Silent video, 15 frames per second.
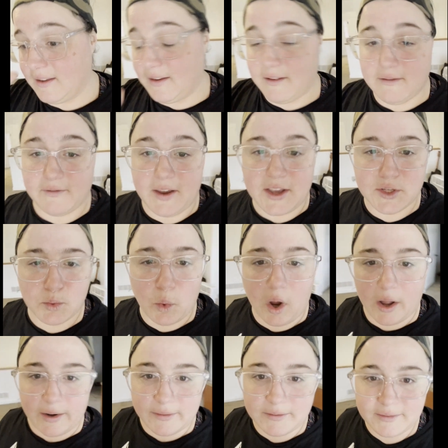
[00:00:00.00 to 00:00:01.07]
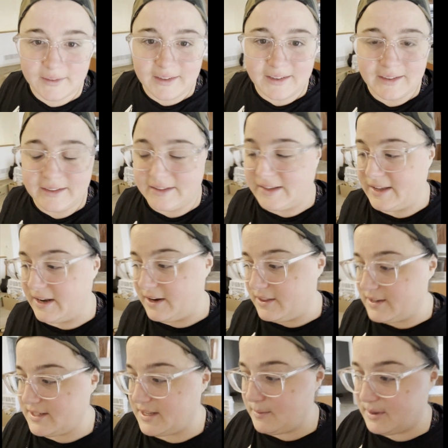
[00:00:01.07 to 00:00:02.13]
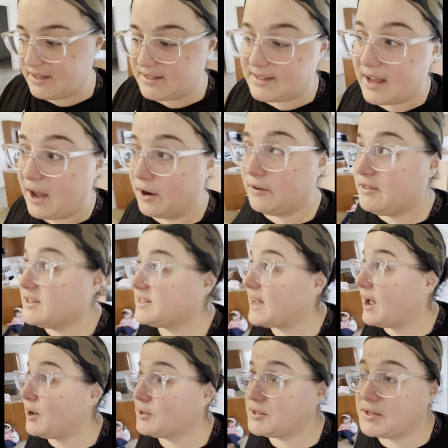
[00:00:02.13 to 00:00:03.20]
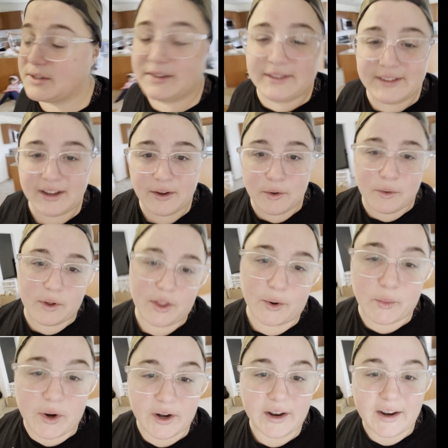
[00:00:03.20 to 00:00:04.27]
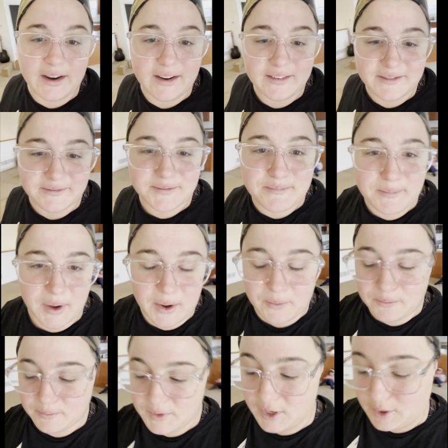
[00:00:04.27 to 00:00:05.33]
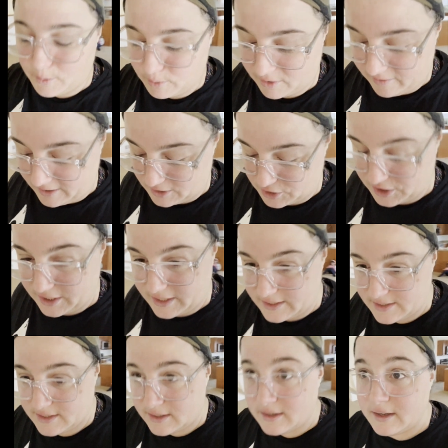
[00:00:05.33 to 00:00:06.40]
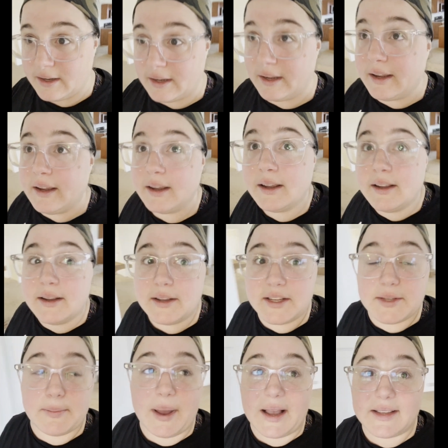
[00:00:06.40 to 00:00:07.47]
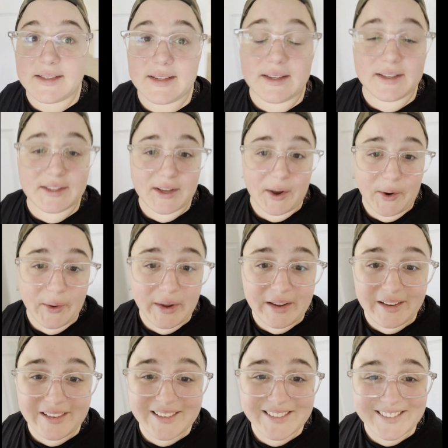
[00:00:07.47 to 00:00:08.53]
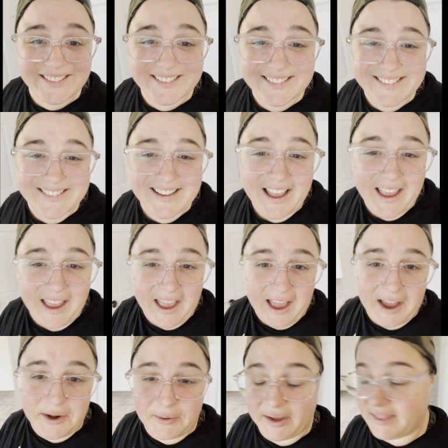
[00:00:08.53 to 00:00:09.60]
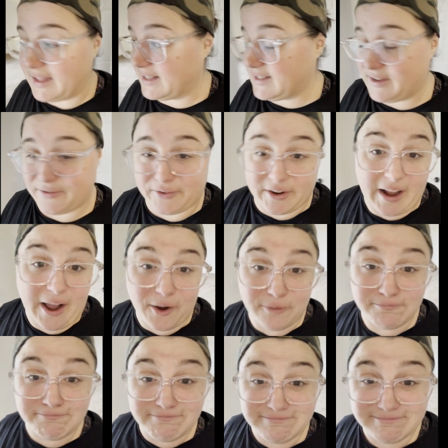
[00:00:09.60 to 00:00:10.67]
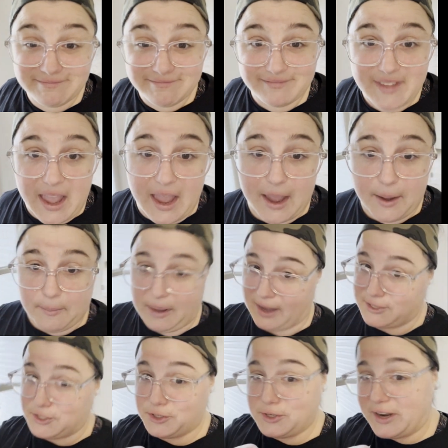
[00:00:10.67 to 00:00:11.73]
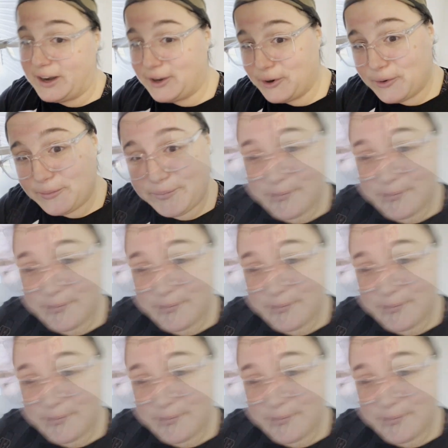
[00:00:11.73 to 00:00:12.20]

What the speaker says: Phase 1, getting the demons out of this house. Well, there weren't any, but you know, prevention is best. So anyway, that's it for now. And back to you, Daniel.